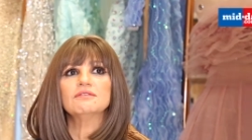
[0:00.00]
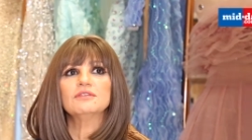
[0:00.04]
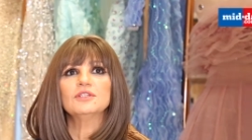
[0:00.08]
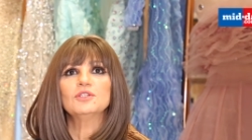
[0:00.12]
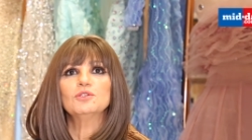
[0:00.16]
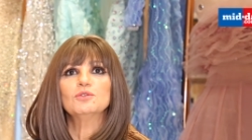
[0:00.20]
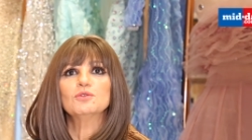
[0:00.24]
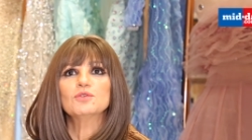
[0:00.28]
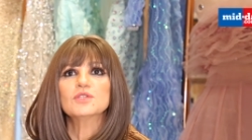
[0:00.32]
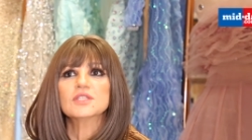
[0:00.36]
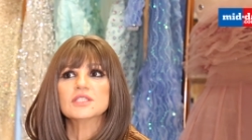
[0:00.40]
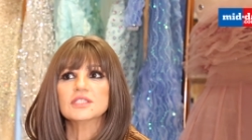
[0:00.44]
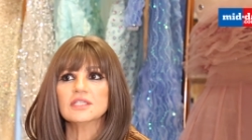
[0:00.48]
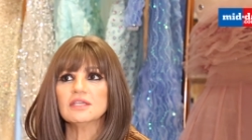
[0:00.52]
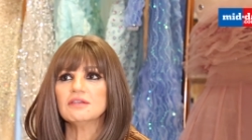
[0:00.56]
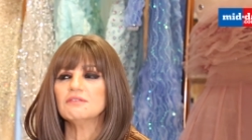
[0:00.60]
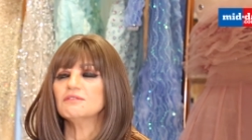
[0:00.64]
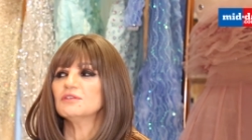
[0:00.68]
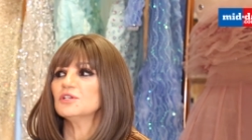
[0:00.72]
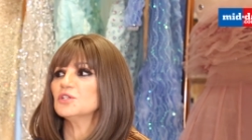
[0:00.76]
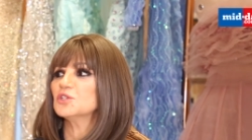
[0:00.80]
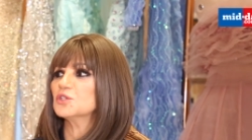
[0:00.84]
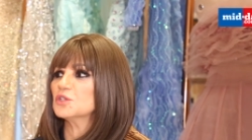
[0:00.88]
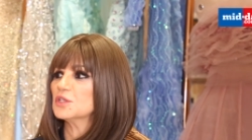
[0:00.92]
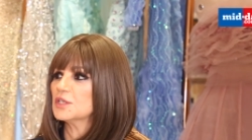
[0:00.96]
you see
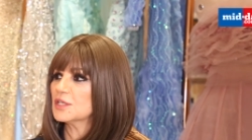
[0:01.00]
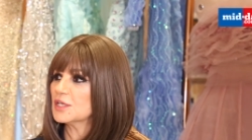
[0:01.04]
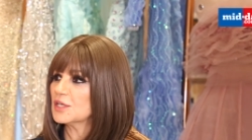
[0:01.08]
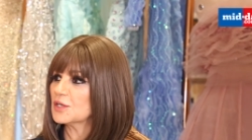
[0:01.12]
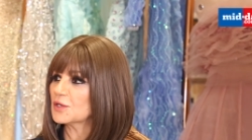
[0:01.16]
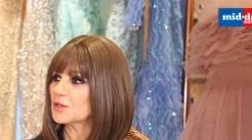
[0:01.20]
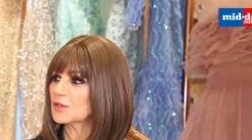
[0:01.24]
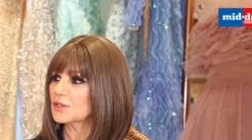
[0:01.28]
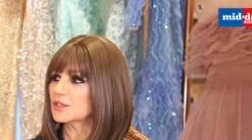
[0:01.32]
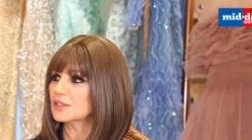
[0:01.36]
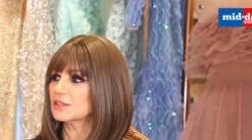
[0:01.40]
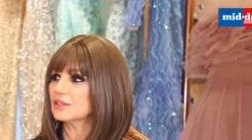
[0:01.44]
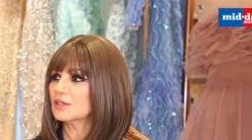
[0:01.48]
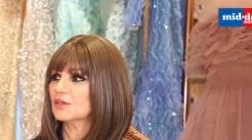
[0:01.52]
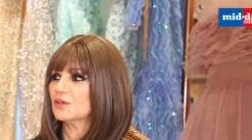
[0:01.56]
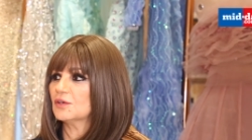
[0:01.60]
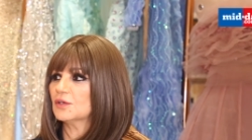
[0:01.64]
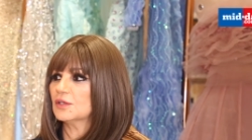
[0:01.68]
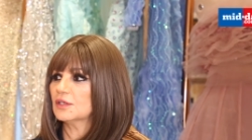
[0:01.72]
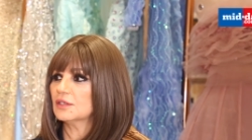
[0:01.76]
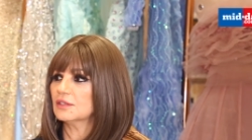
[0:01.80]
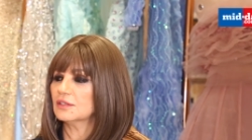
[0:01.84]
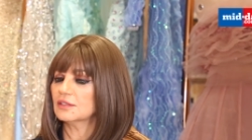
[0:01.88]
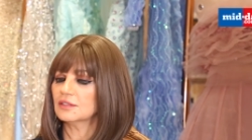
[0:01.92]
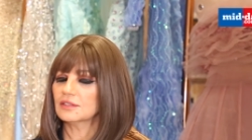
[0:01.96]
visually on,
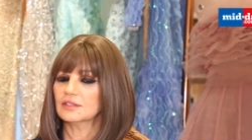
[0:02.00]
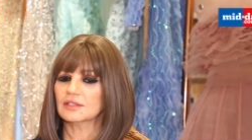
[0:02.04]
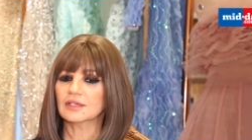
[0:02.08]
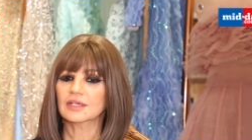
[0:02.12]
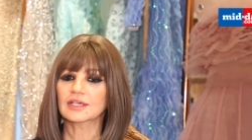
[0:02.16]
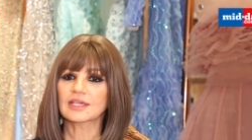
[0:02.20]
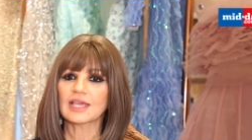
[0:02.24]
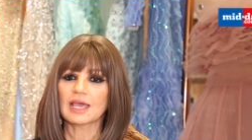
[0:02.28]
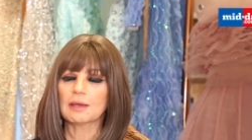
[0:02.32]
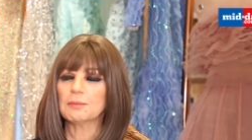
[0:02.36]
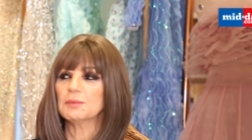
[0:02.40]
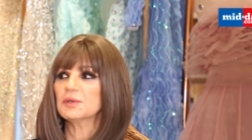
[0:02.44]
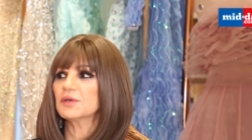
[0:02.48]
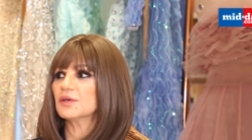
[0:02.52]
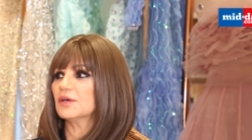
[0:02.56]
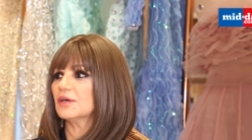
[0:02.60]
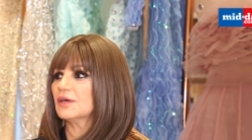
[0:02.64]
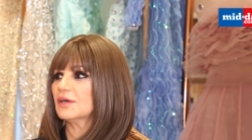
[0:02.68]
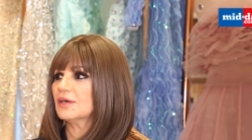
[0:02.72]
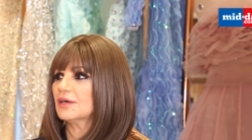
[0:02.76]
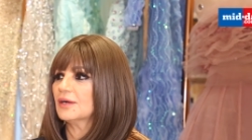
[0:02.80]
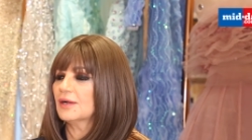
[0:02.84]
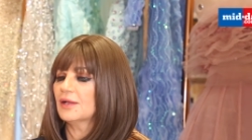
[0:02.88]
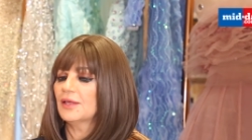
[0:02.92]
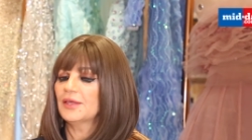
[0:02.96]
on uh,
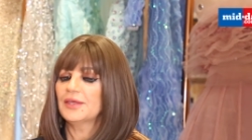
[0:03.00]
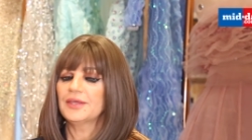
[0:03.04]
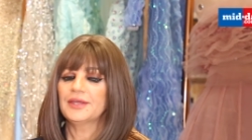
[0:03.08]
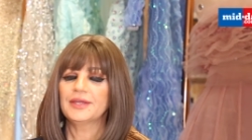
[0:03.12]
camera